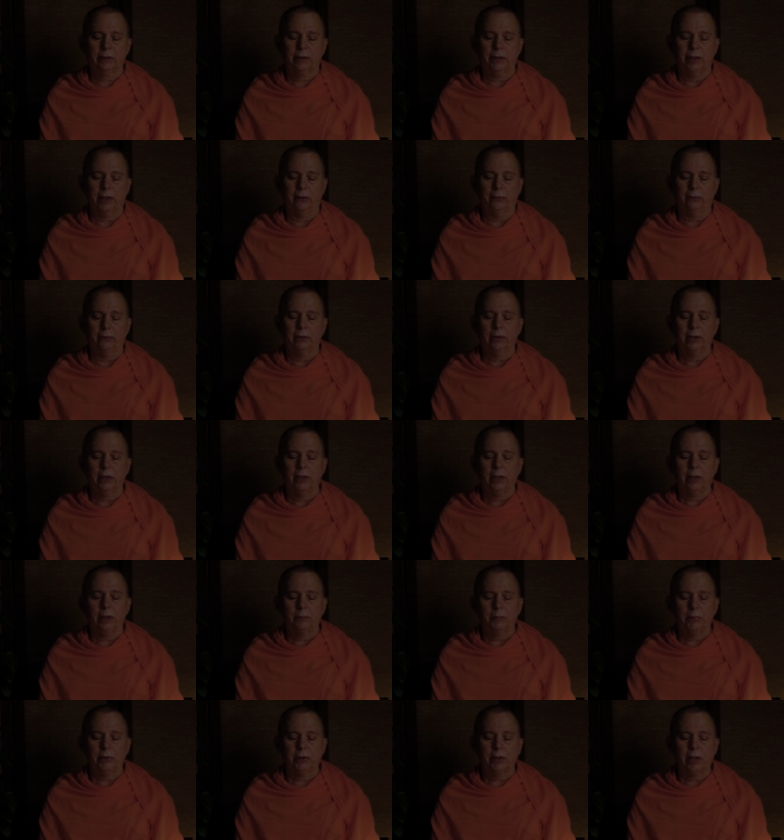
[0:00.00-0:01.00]
Now,
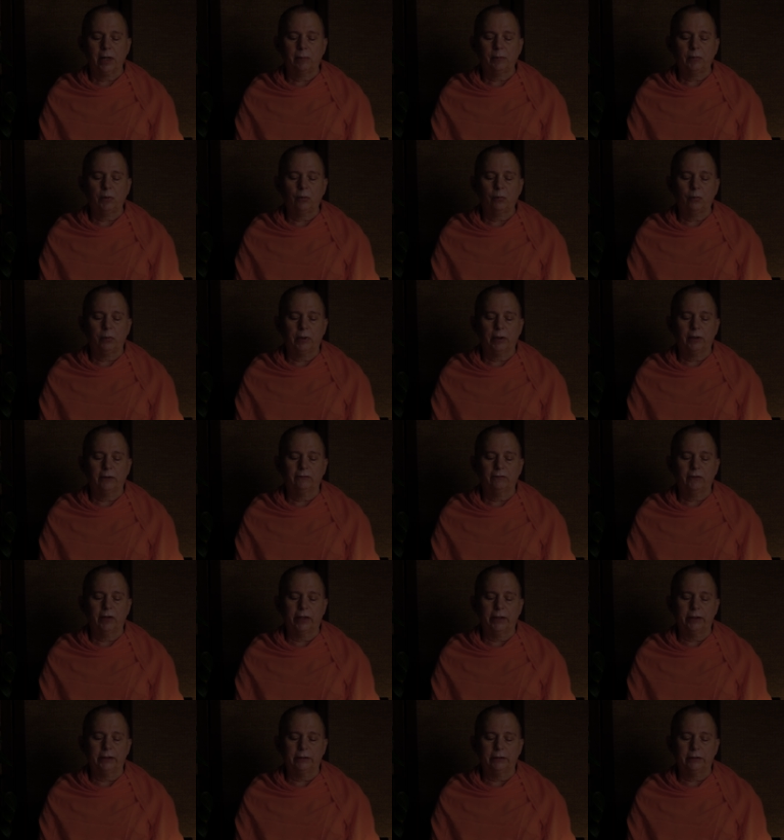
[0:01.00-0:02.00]
become aware of
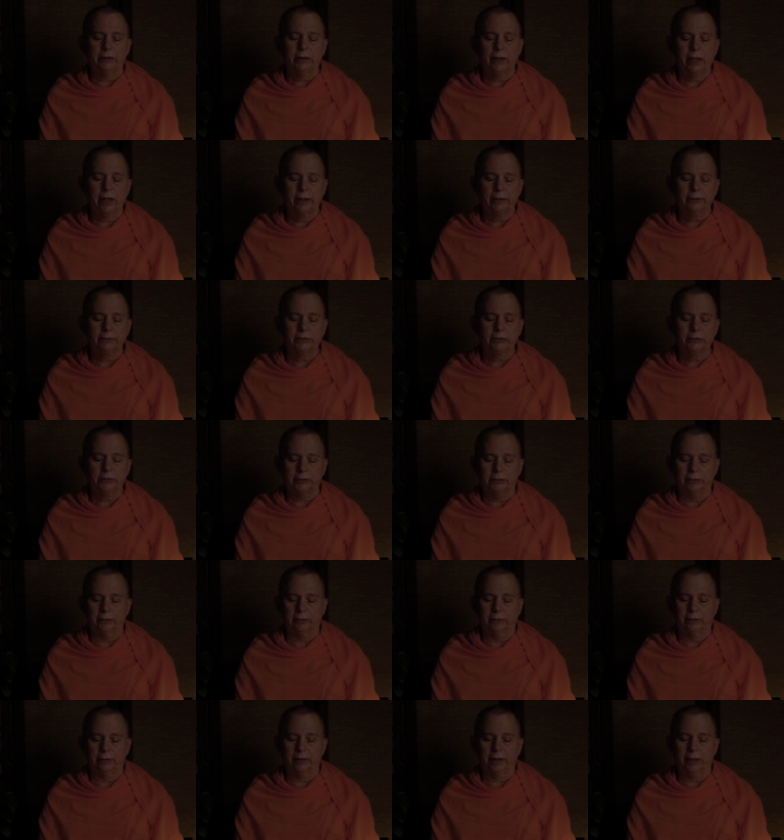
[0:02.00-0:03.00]
any
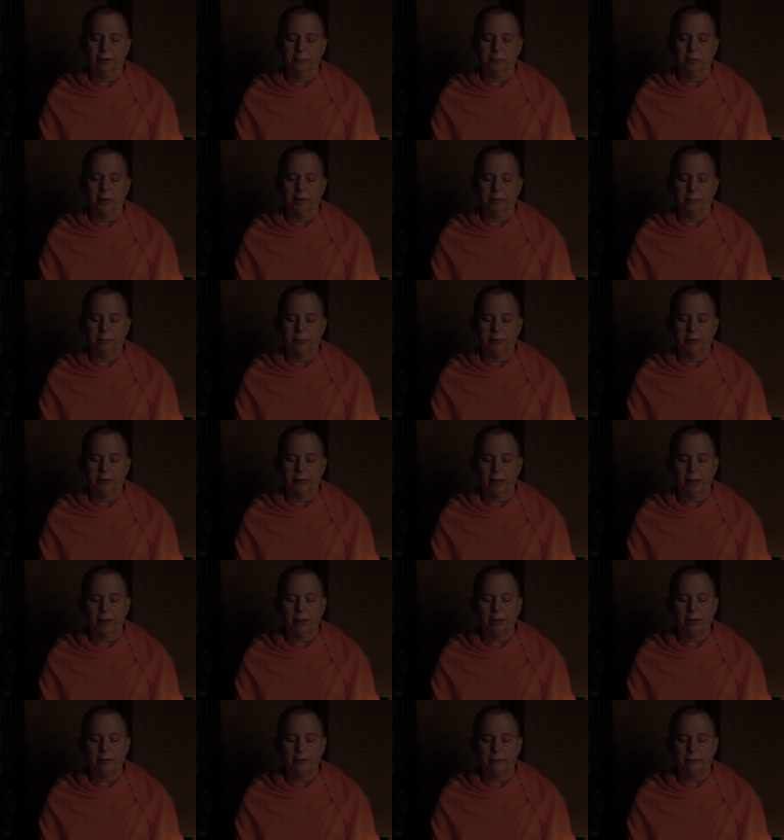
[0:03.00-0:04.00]
tension that might be
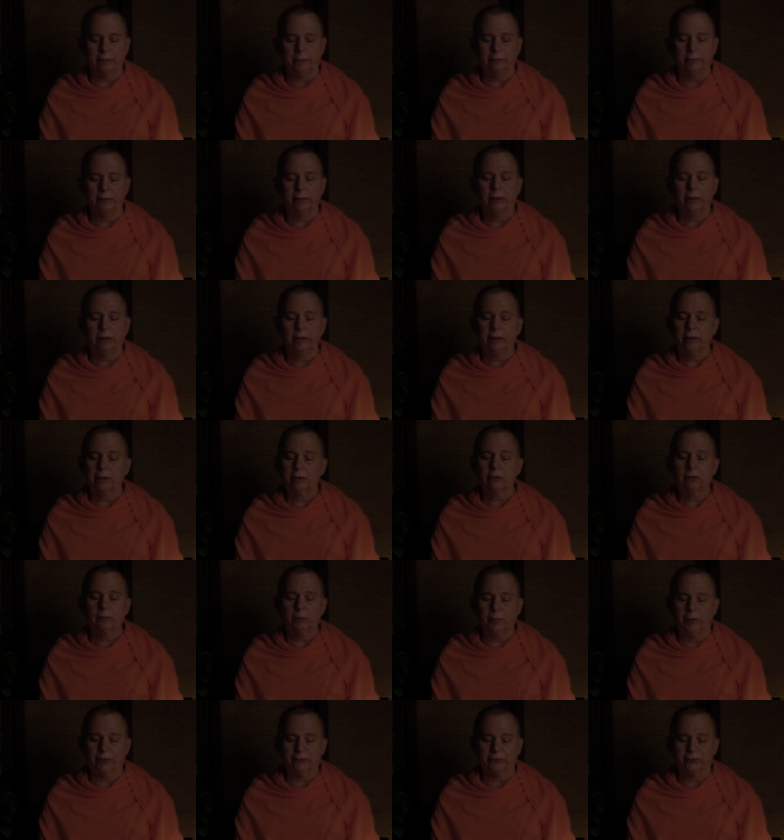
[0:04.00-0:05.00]
held in
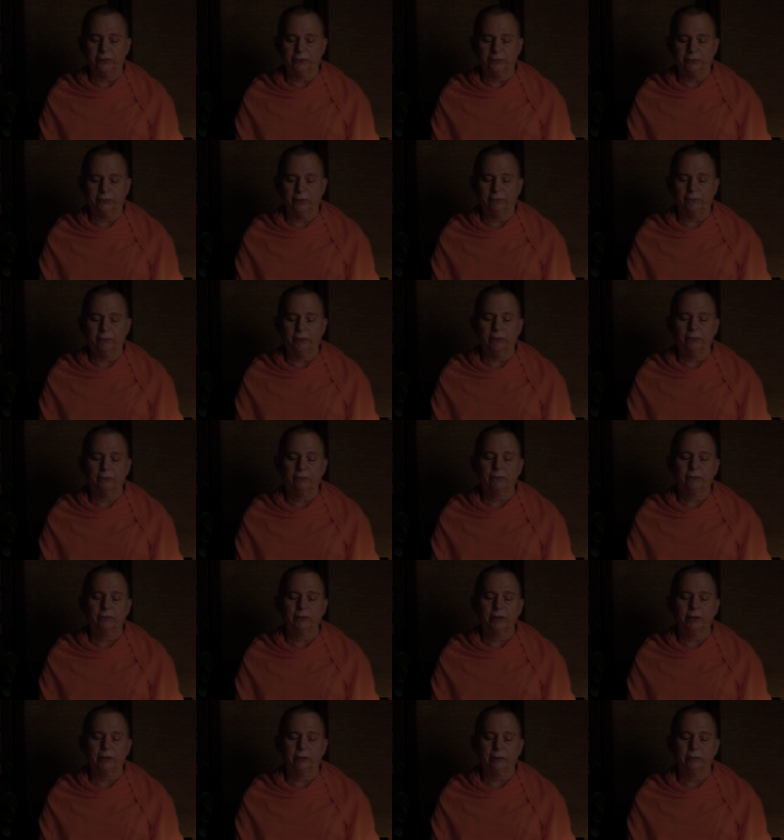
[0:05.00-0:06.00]
the muscles of your
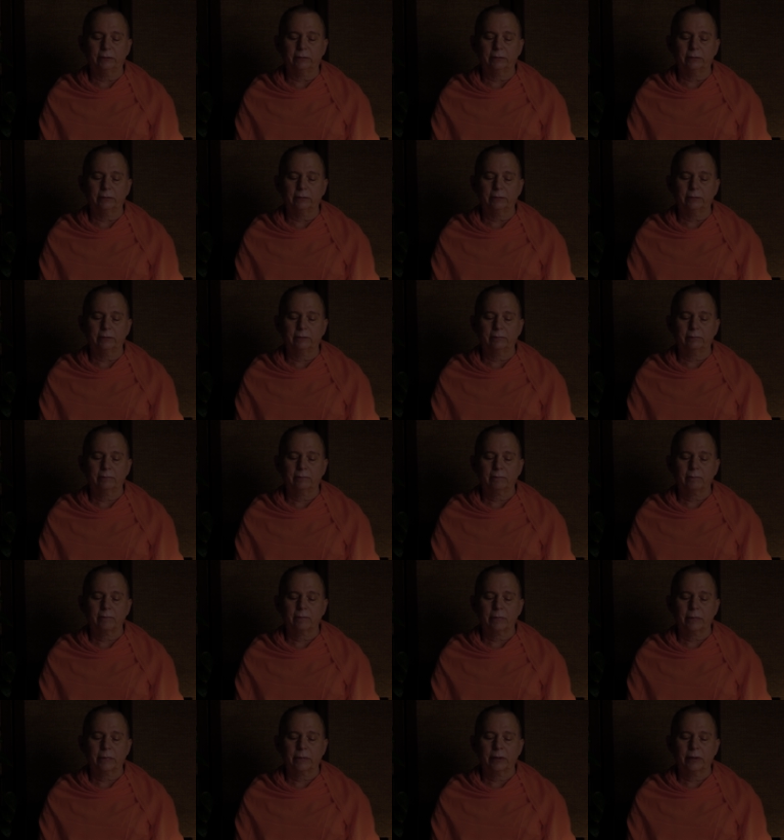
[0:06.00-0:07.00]
feet,
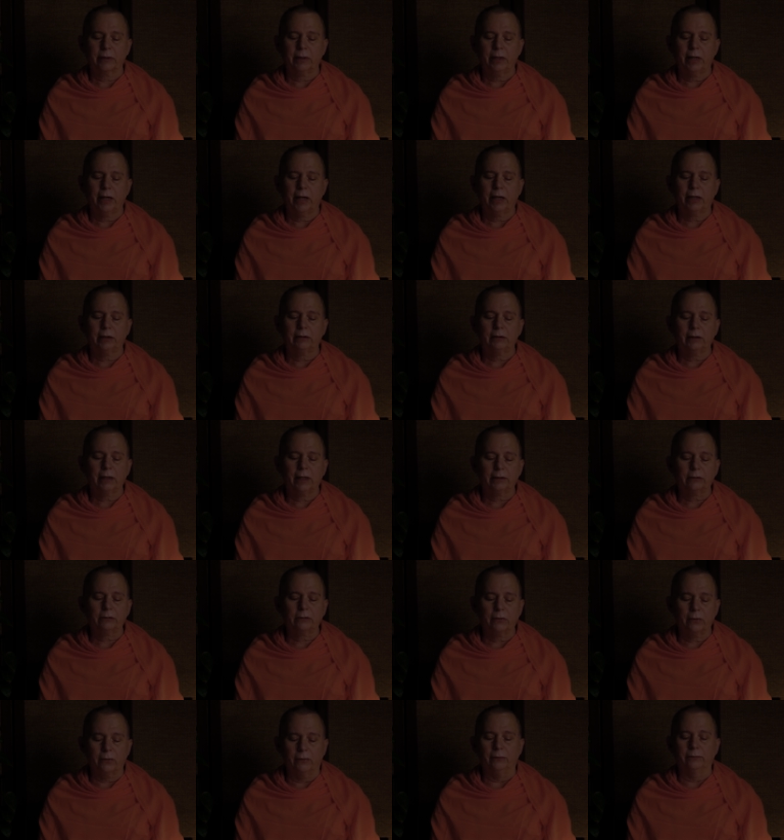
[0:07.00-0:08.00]
and
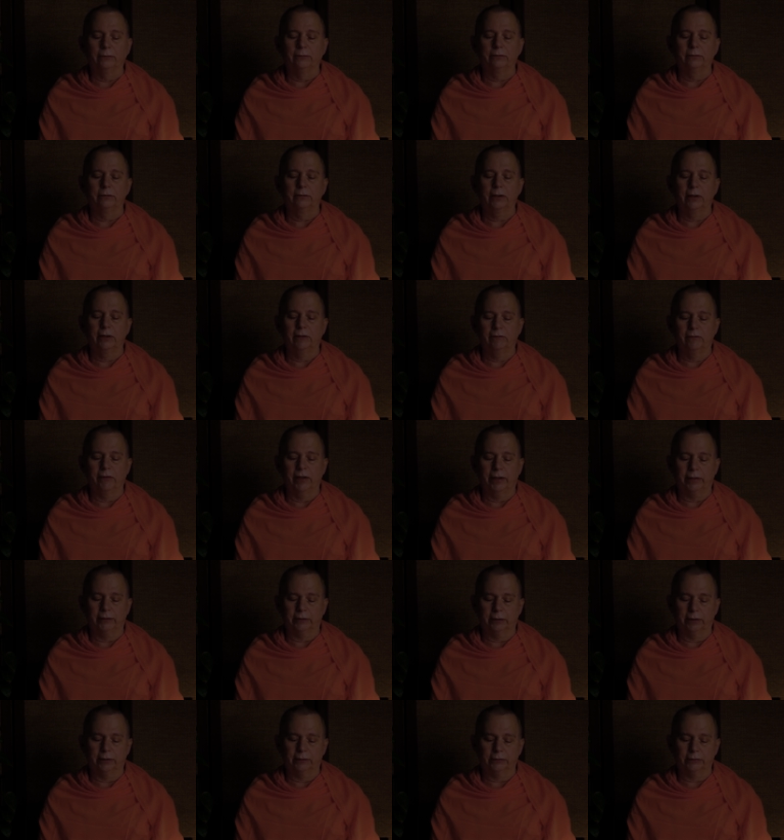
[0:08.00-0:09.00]
let go of
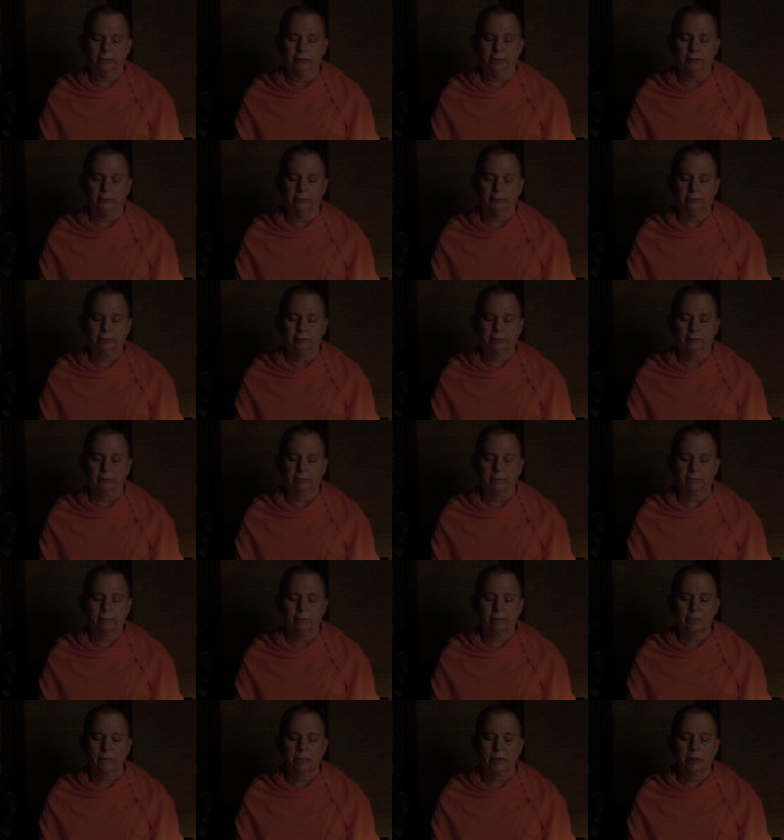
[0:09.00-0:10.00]
that tension.
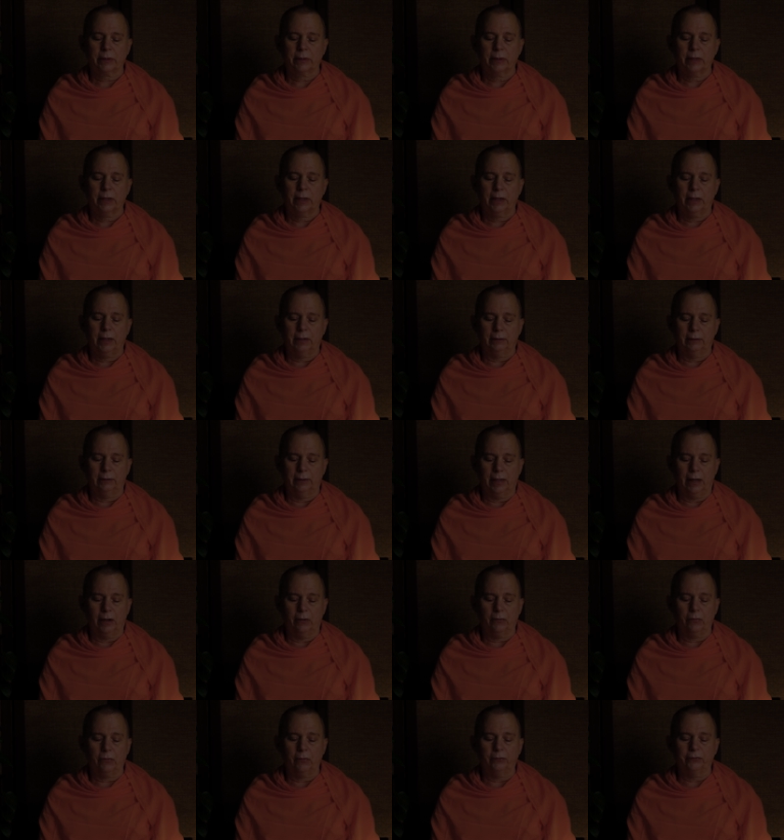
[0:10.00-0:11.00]

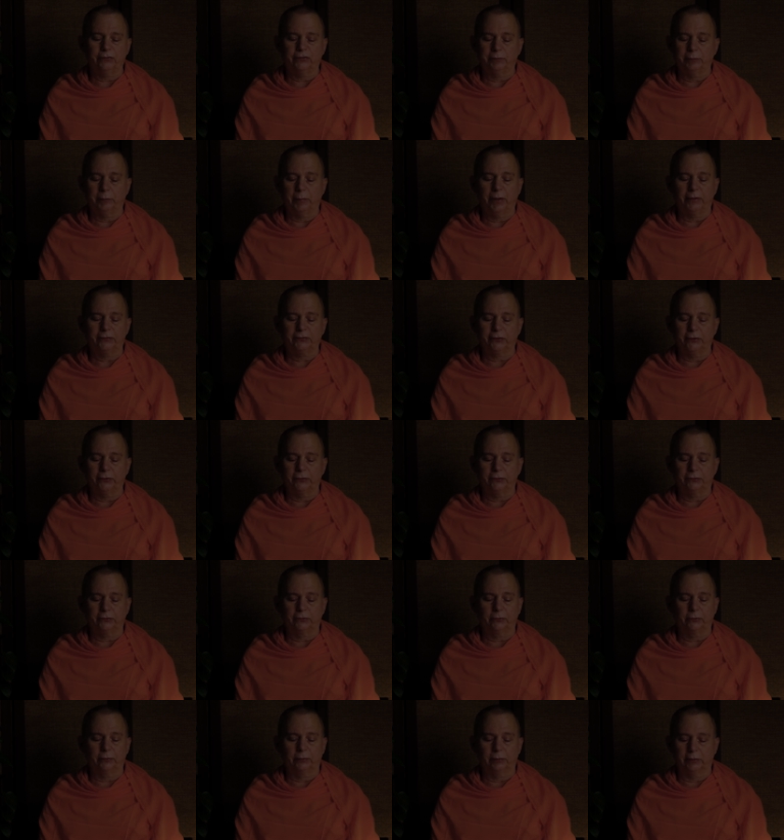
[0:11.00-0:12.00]
Allow those muscles
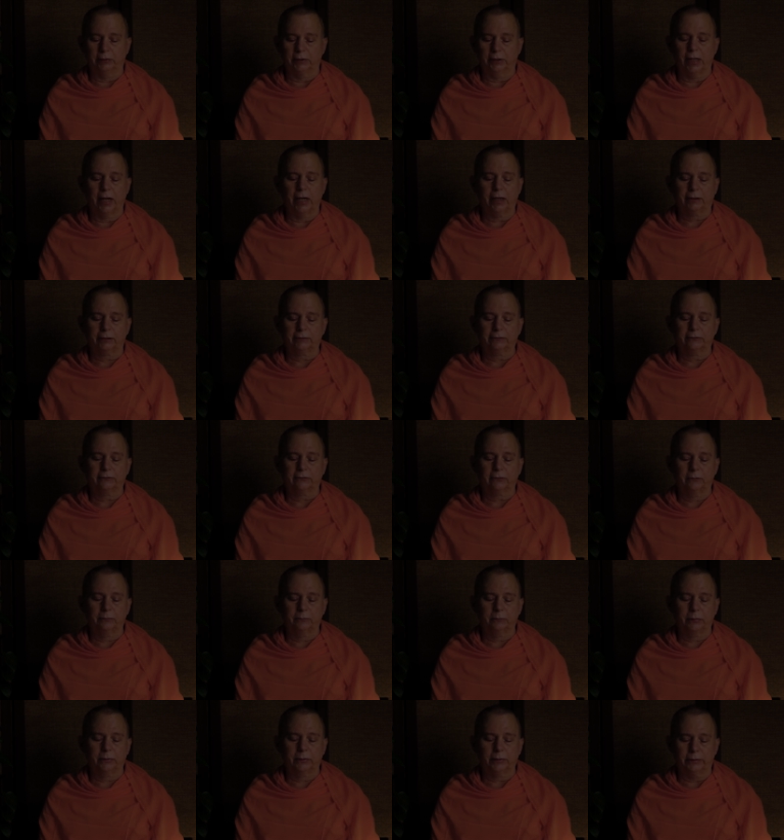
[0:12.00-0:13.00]
to relax
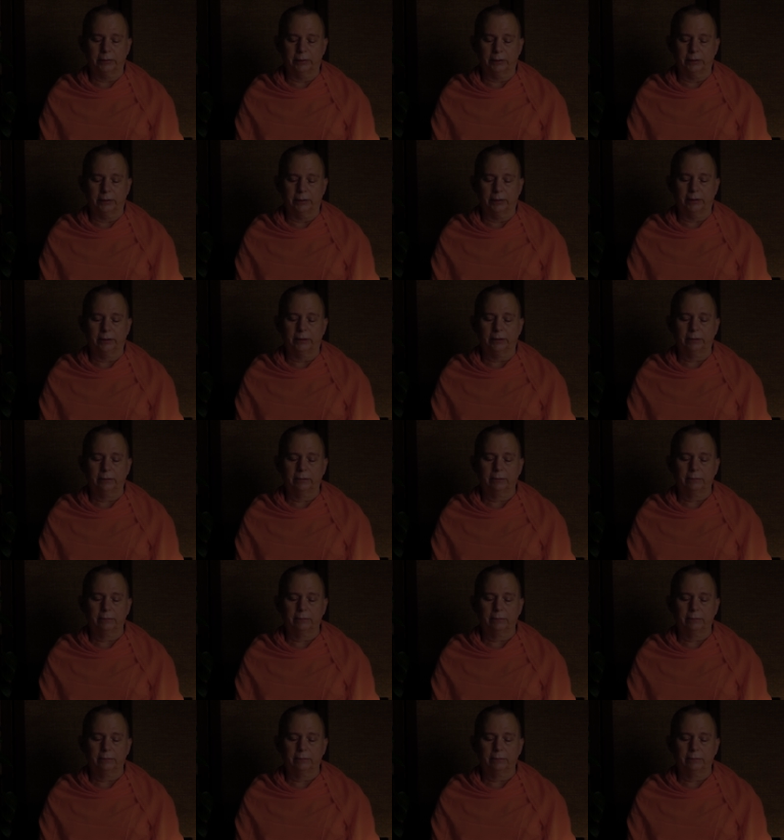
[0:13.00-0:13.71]
completely.